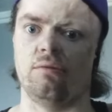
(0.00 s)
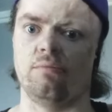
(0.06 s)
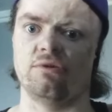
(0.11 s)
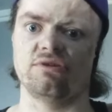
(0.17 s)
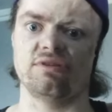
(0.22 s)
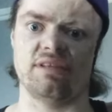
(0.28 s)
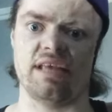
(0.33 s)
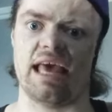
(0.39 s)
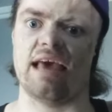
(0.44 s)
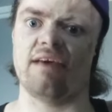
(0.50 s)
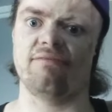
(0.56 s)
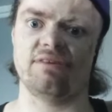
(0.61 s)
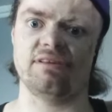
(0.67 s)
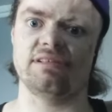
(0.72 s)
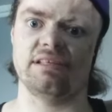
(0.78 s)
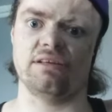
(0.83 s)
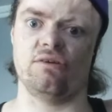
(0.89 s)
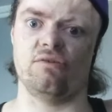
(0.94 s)
almost
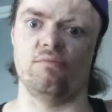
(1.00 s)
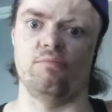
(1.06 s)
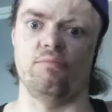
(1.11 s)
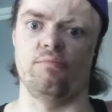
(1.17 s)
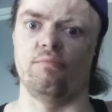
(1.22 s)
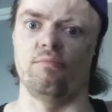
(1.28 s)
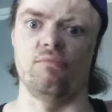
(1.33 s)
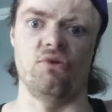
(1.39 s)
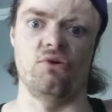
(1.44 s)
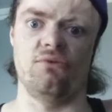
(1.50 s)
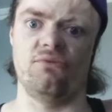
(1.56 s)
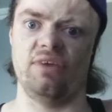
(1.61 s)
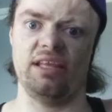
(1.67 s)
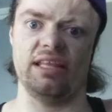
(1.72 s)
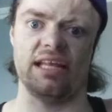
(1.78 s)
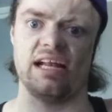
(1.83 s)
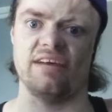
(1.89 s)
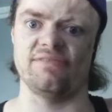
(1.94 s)
every single
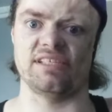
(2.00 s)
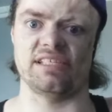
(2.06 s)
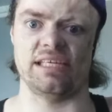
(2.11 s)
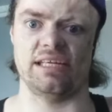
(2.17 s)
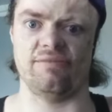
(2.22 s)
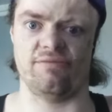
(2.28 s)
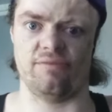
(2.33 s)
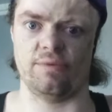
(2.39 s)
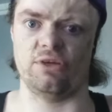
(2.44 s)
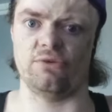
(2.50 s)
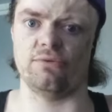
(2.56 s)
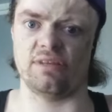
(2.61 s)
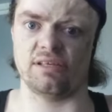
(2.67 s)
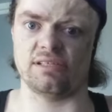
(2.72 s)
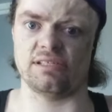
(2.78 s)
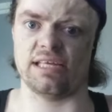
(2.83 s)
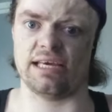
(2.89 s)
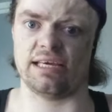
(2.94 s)
movie that I've seen from you
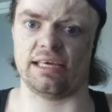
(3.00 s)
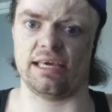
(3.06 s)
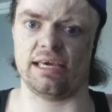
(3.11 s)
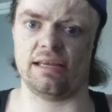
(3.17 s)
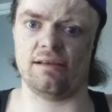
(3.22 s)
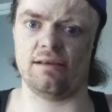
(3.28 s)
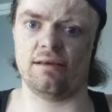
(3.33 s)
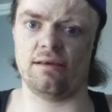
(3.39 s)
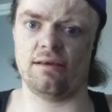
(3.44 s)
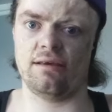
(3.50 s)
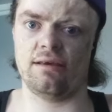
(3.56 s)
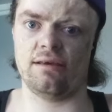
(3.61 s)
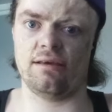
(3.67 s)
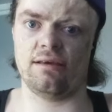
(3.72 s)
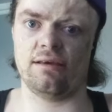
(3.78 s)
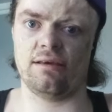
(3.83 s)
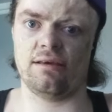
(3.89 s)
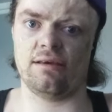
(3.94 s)
in this decade
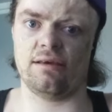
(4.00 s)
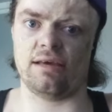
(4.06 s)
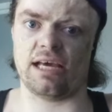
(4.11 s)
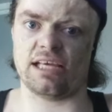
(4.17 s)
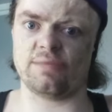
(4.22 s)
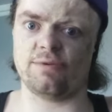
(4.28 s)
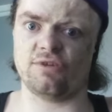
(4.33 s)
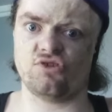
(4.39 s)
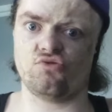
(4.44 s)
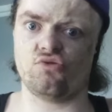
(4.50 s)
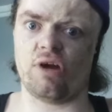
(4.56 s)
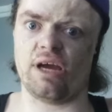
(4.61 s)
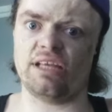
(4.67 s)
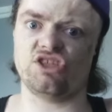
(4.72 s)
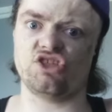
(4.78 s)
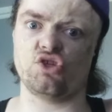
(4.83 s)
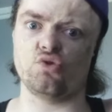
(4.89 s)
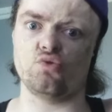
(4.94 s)
has been
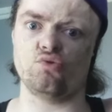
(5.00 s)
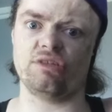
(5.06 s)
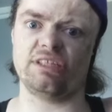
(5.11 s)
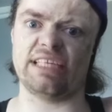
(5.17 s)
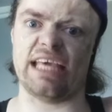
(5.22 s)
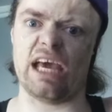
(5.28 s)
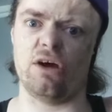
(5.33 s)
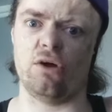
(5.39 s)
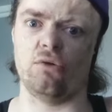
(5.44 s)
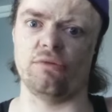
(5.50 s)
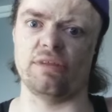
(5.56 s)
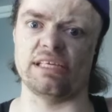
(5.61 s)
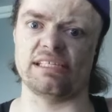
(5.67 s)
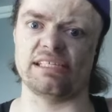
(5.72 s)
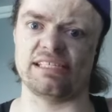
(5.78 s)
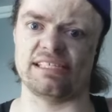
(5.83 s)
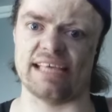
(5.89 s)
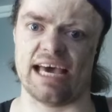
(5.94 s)
trying to kill
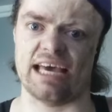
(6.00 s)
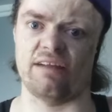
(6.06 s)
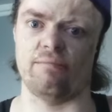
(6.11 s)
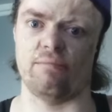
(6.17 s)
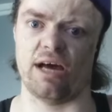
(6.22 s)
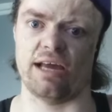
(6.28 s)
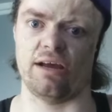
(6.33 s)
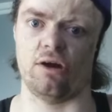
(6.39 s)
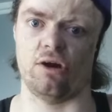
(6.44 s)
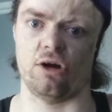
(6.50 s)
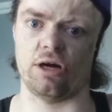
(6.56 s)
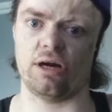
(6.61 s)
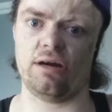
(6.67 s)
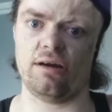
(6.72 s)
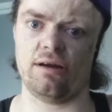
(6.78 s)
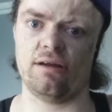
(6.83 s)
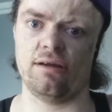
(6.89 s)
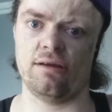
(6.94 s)
this side of my
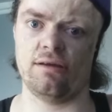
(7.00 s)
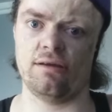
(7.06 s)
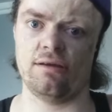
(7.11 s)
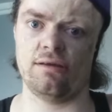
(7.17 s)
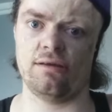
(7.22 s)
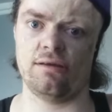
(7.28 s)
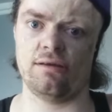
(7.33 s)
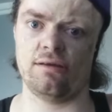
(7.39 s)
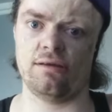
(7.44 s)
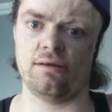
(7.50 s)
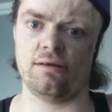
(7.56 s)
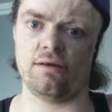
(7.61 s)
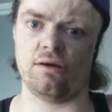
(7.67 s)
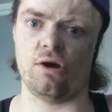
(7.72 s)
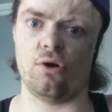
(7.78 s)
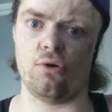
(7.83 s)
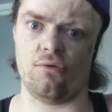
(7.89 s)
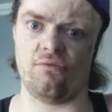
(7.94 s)
heart
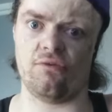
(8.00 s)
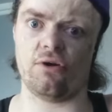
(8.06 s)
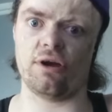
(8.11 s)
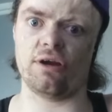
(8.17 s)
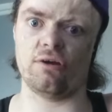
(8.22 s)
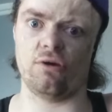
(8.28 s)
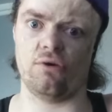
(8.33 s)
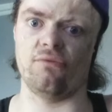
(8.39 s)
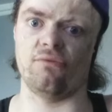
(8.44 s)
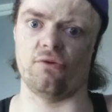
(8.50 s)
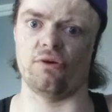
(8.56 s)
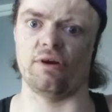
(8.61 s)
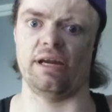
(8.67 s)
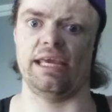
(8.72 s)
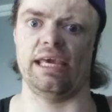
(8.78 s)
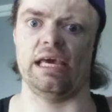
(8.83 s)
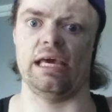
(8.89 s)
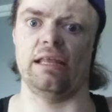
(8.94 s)
over and
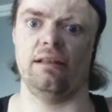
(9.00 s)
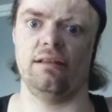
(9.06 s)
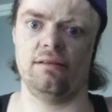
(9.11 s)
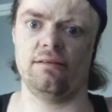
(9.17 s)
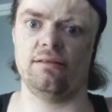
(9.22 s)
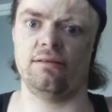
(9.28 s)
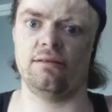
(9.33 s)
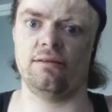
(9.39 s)
over again.